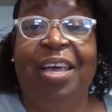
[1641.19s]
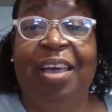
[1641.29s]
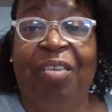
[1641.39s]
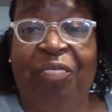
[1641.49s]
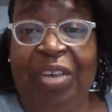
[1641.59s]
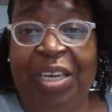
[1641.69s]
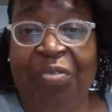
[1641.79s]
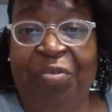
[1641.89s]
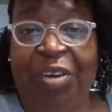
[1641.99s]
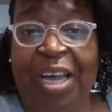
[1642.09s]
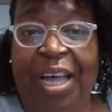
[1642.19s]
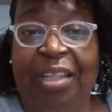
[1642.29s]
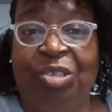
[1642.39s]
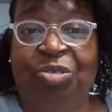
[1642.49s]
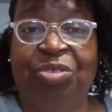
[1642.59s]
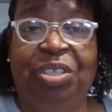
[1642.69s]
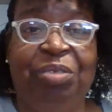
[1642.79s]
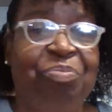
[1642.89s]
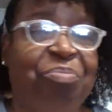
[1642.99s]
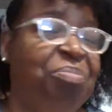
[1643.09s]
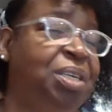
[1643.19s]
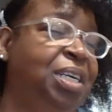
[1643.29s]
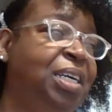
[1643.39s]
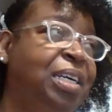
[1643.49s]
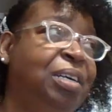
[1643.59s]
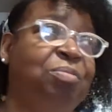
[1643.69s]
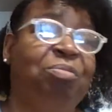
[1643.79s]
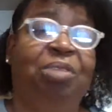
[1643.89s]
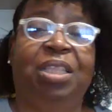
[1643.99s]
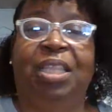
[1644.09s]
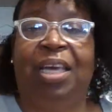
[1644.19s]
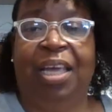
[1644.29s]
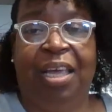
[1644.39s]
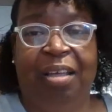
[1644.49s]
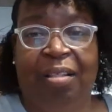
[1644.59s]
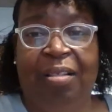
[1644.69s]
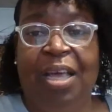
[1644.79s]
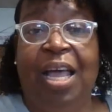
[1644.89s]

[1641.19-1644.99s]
and 50 for Dollar Tree. But what the hell?